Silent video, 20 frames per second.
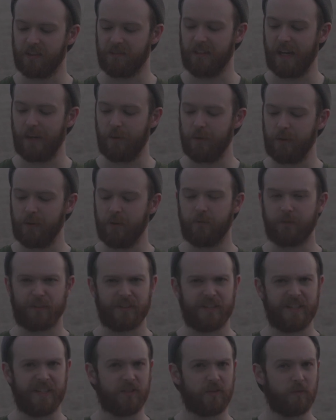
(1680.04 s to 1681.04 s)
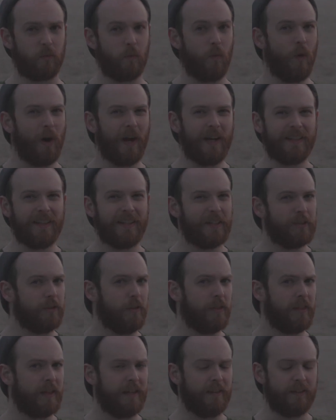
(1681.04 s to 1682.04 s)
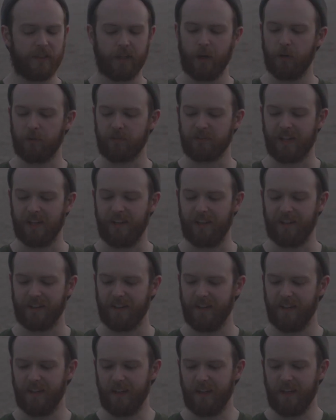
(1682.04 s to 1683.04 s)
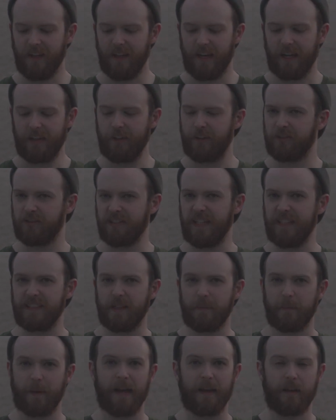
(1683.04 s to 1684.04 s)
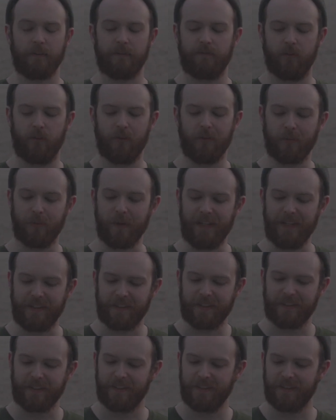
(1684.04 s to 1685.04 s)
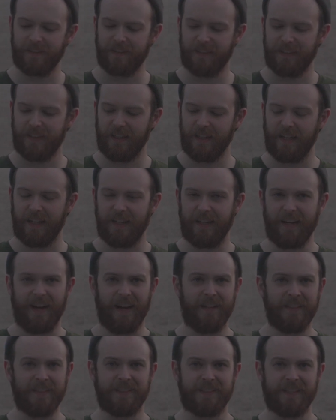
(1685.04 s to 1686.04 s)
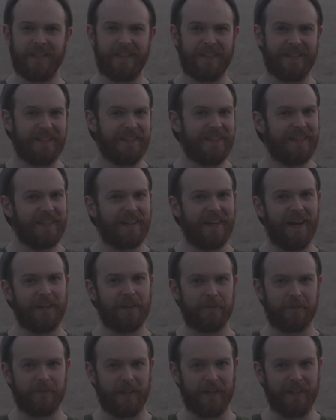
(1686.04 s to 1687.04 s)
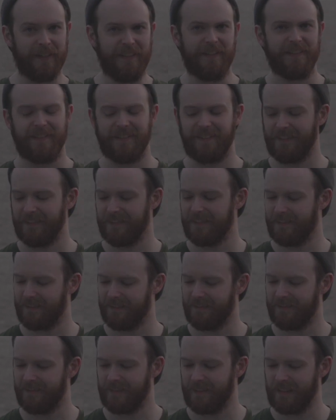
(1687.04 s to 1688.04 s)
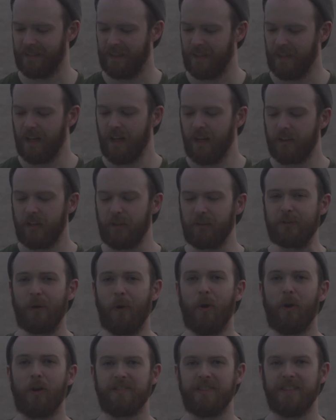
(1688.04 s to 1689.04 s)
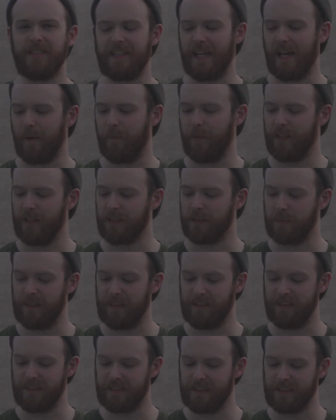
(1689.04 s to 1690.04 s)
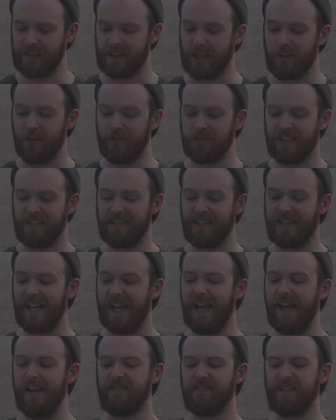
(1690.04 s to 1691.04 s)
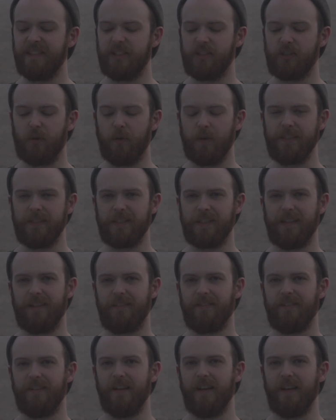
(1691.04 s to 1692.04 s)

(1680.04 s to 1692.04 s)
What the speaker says: around you for this one little thing to go wrong, and you trace it back a full week, in hindsight, isn't it kind of funny? Those horrid camping experiences that you regret every choice of,